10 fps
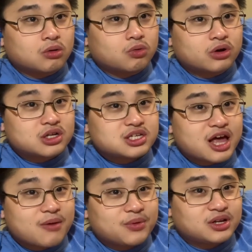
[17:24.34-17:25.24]
What is
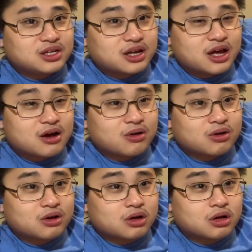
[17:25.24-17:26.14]
happening now?
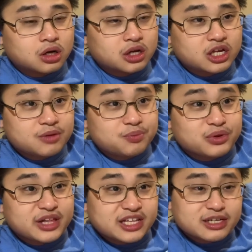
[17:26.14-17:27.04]
He
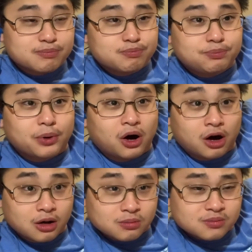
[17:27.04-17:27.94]
planted
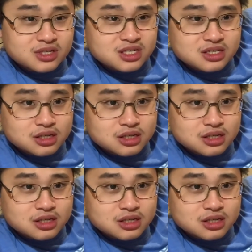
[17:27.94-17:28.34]
bombs?